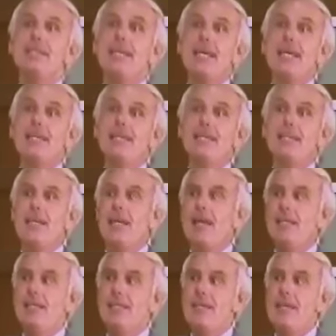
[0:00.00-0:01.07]
the candy
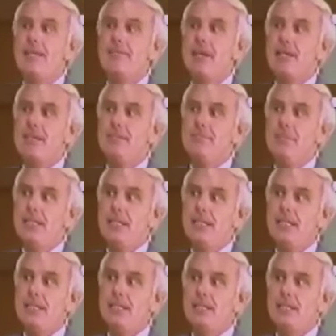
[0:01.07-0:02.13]
and they've got the
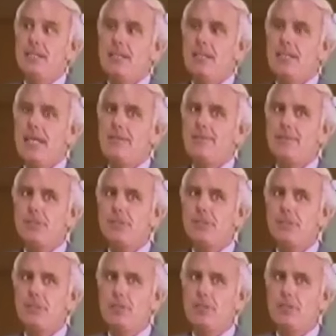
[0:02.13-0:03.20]
money, that first
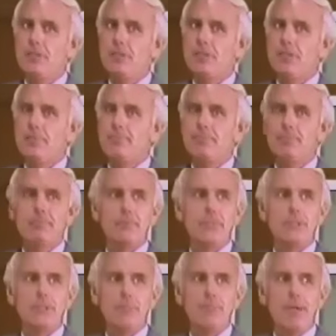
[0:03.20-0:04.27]
little girl
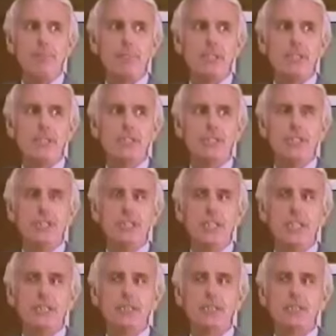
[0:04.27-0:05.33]
looks up at me. She
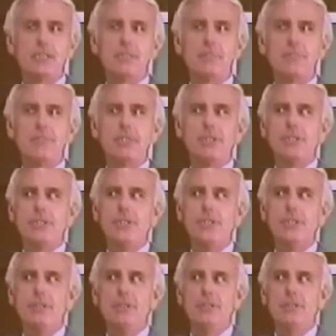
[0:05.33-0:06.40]
says,
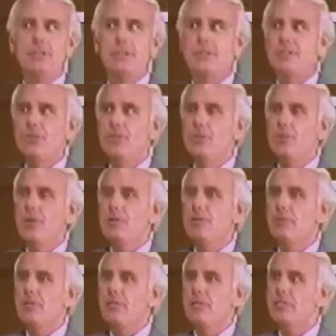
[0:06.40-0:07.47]
Mister, you are
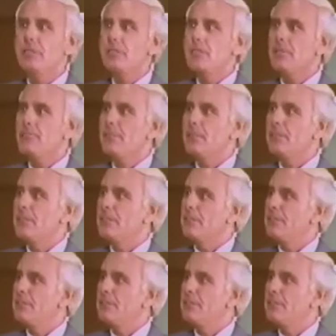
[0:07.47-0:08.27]
really something.